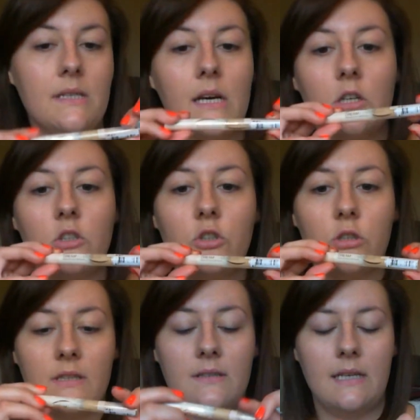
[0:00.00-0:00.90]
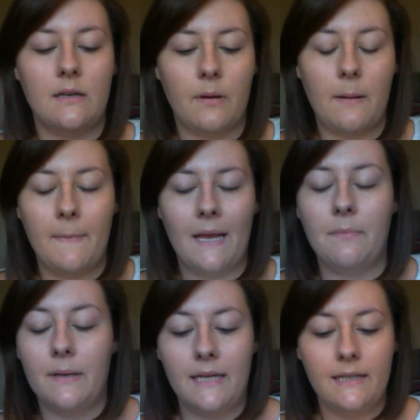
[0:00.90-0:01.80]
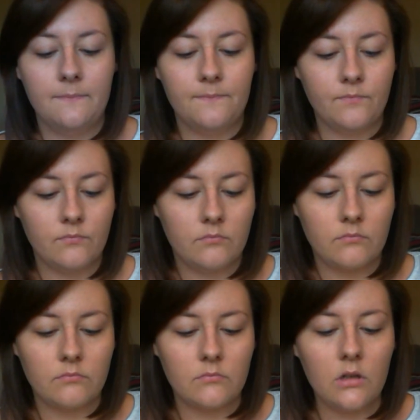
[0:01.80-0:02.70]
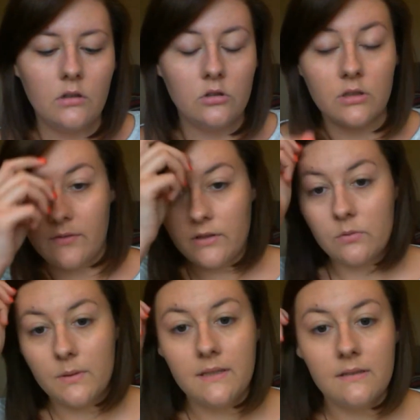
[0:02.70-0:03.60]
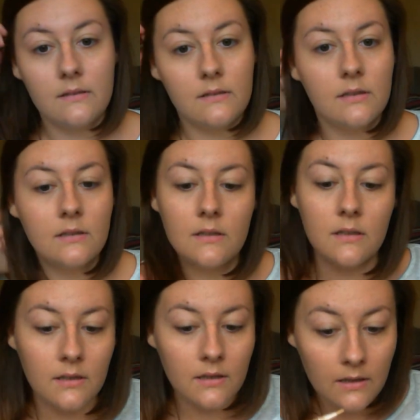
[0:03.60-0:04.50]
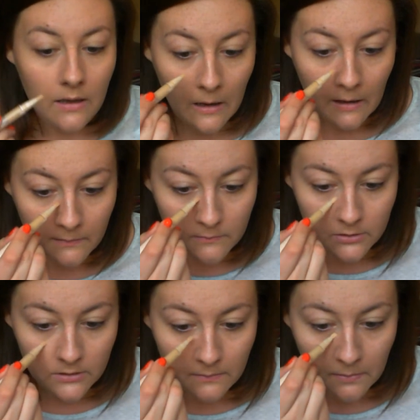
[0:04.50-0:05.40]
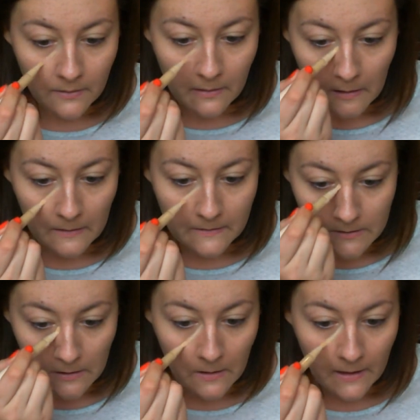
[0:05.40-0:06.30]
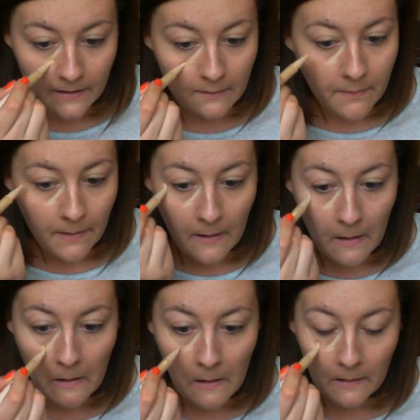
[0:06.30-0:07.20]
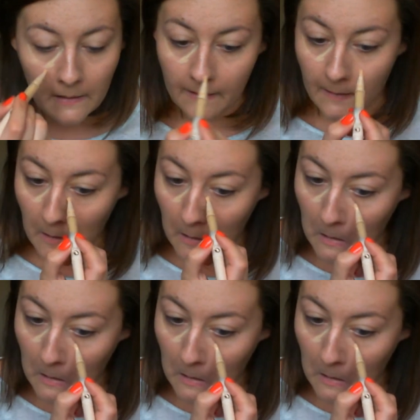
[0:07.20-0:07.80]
Touch Concealer by Maybelline. Just give it a twist. And I'm just going to put a tiny bit here.